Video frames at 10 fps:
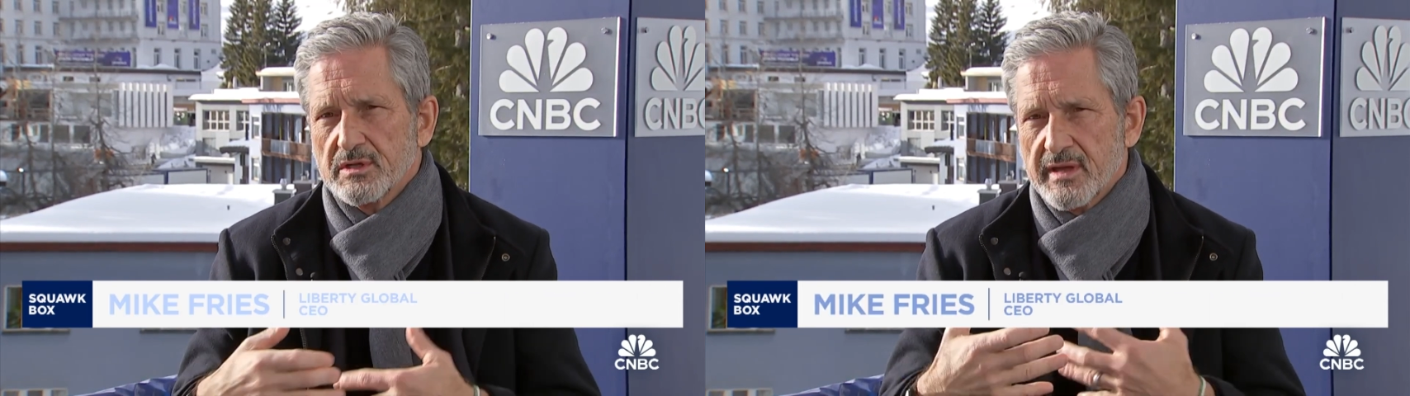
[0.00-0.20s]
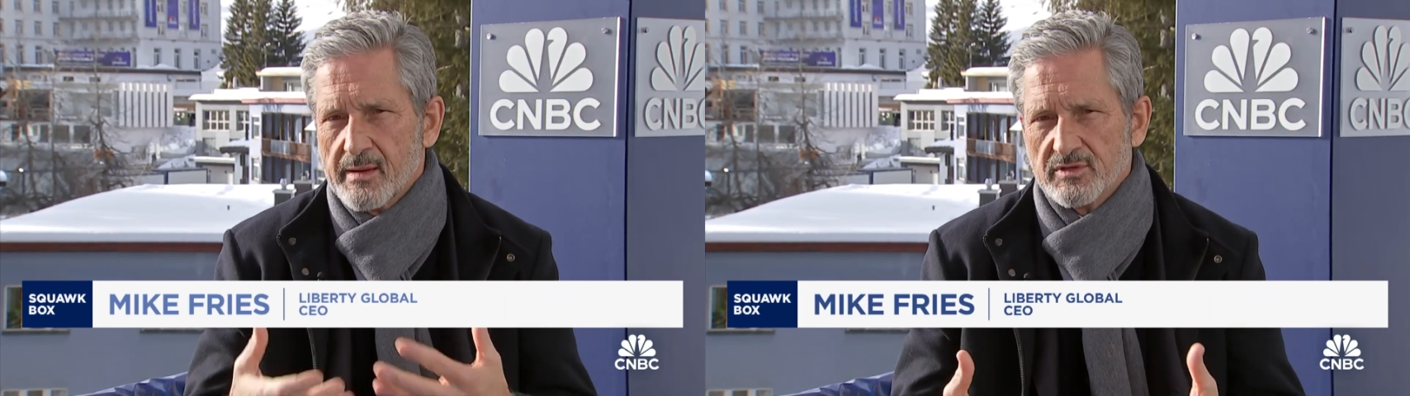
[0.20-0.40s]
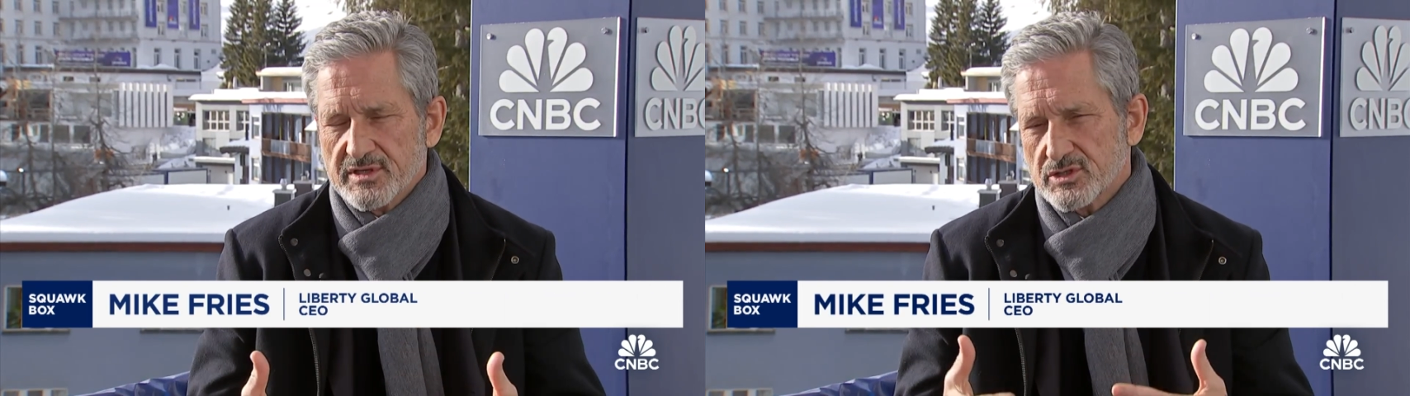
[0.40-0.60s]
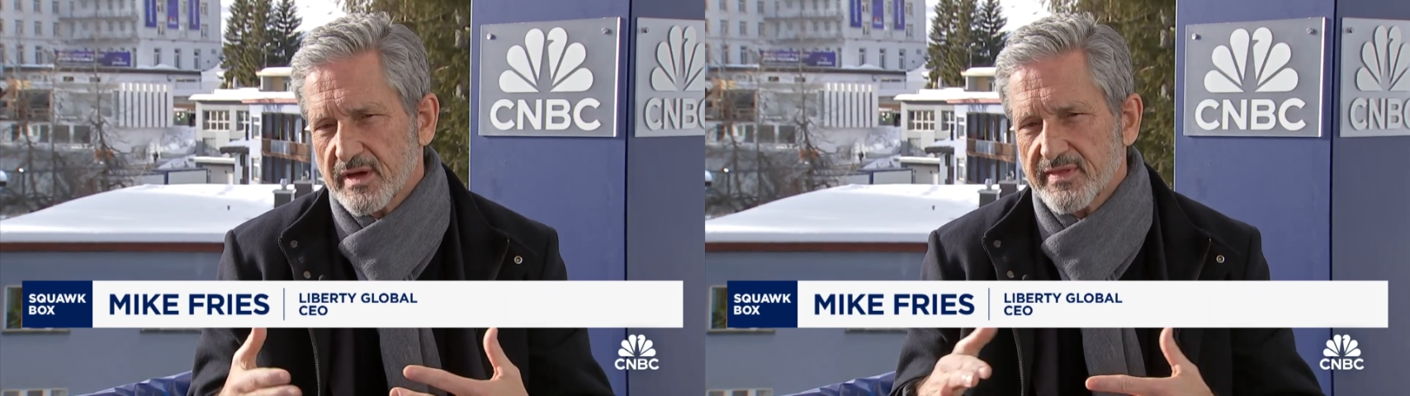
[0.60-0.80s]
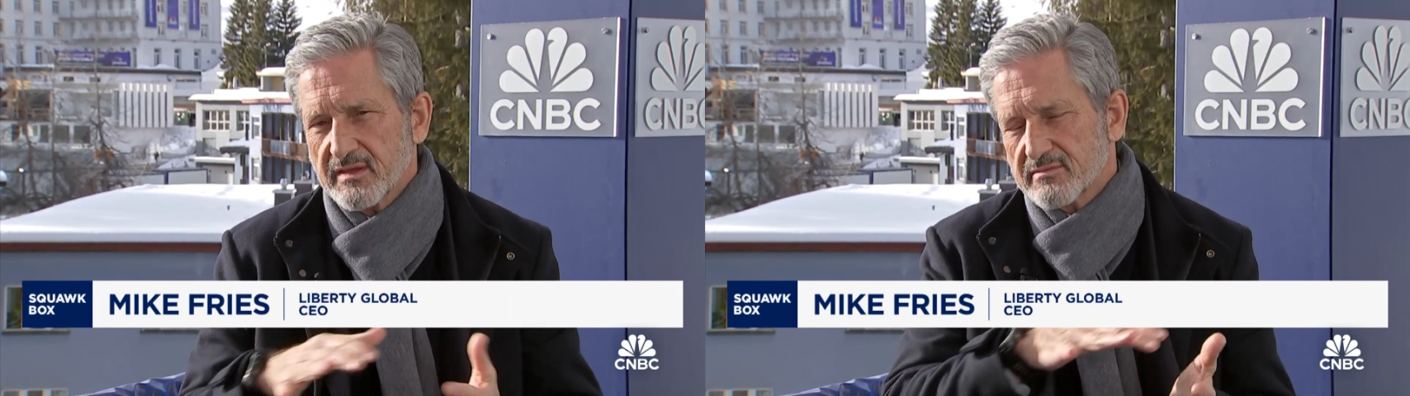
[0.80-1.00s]
Amazon. So
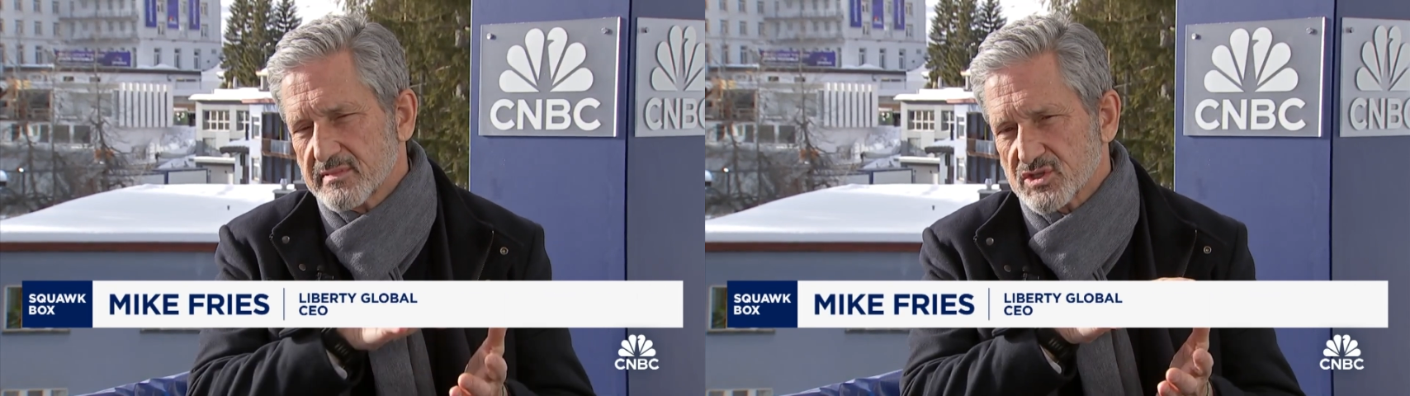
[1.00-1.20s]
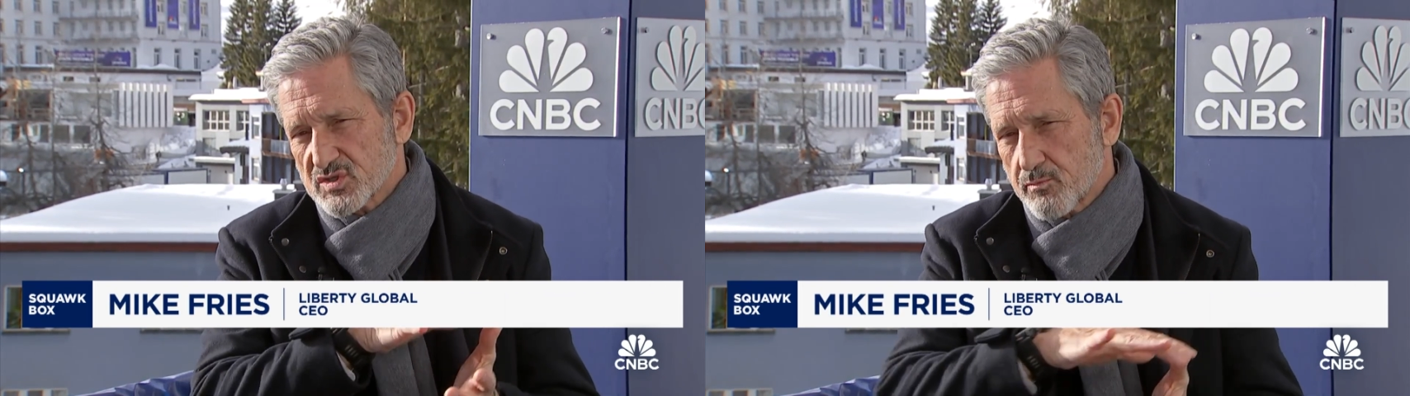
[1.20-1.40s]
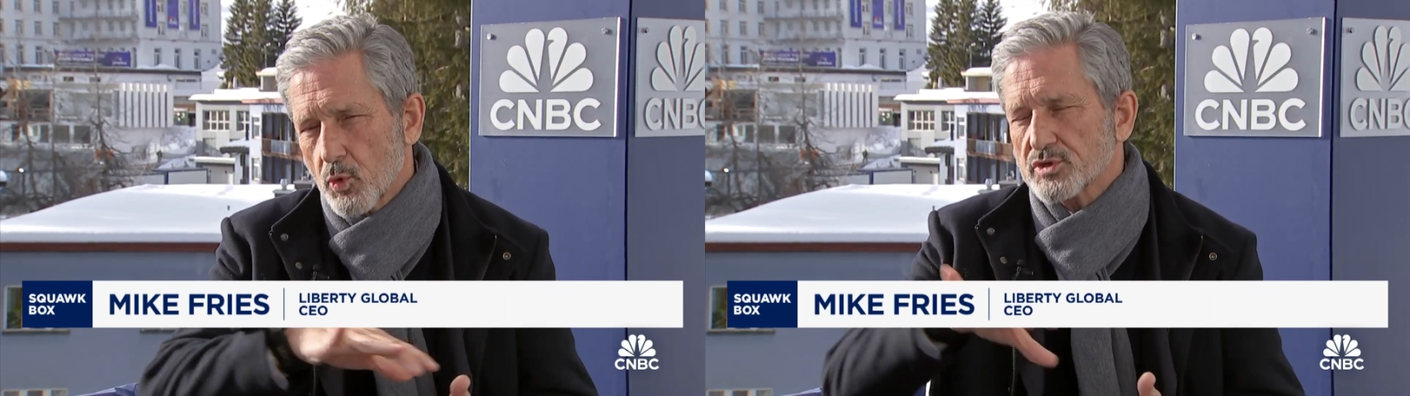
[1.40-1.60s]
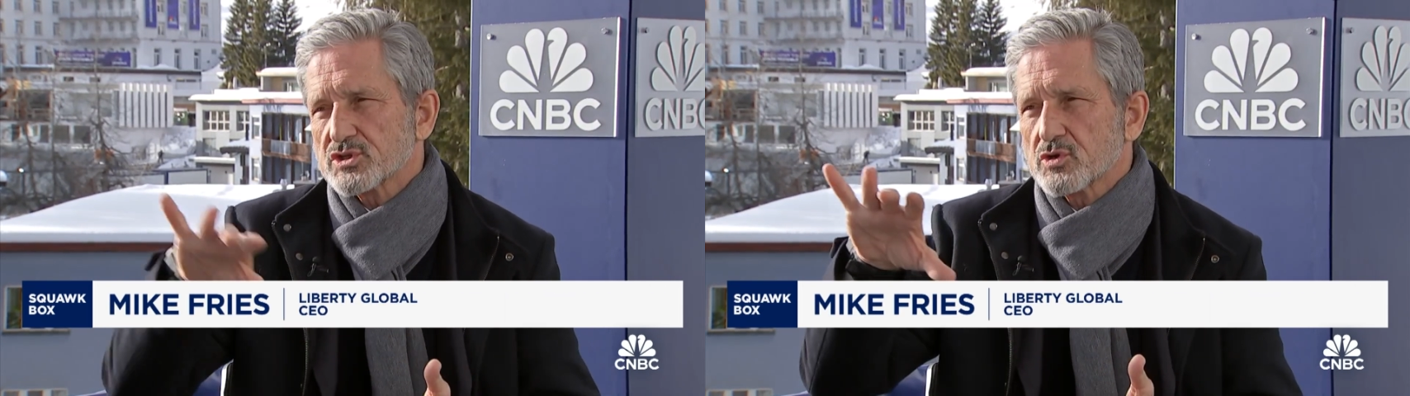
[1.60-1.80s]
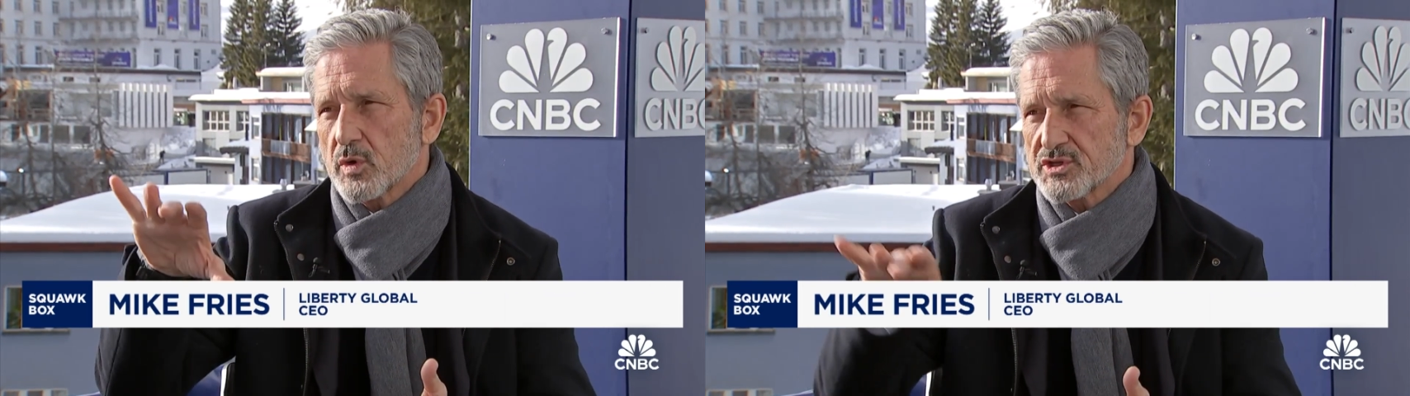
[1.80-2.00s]
I think the
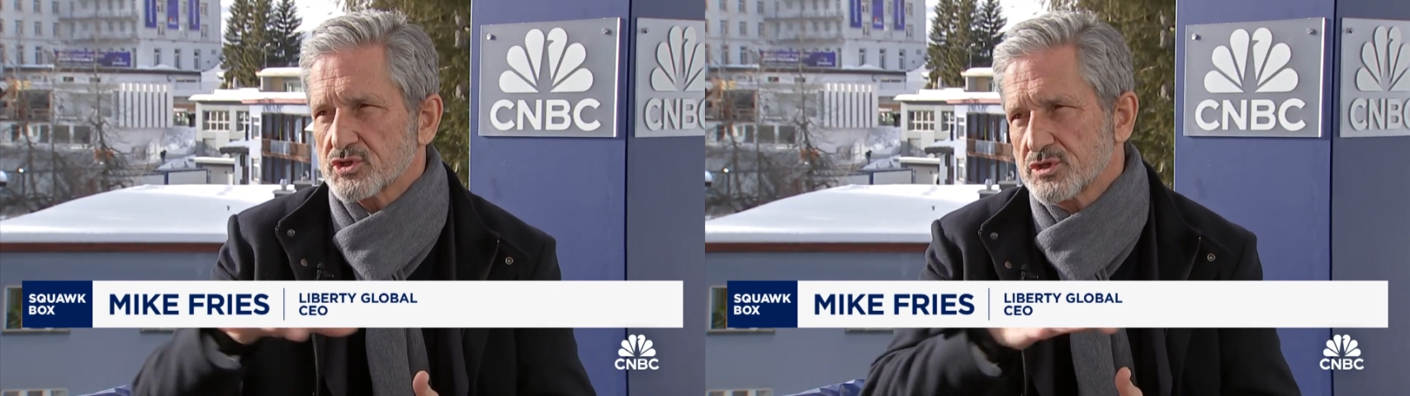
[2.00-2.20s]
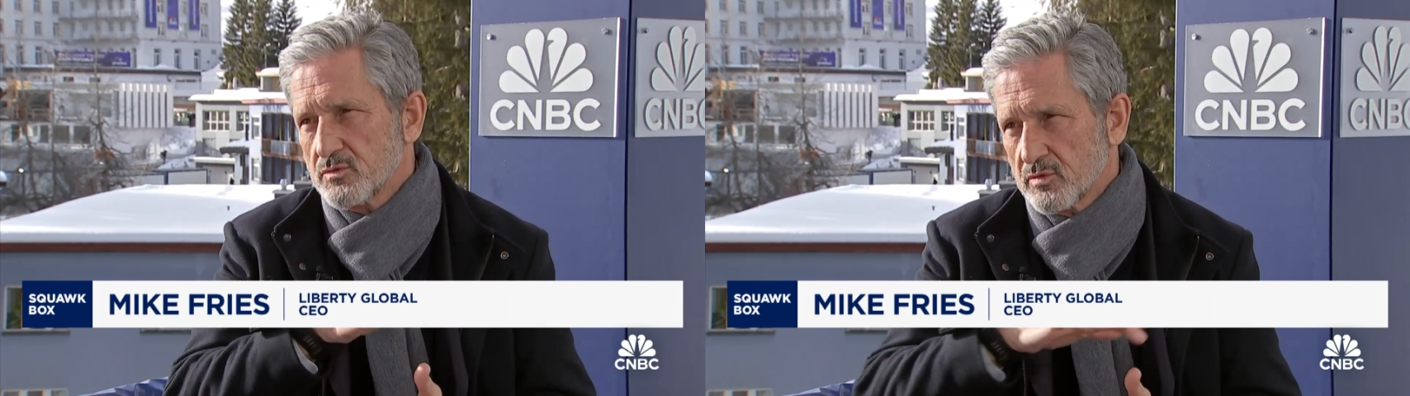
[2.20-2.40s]
sports question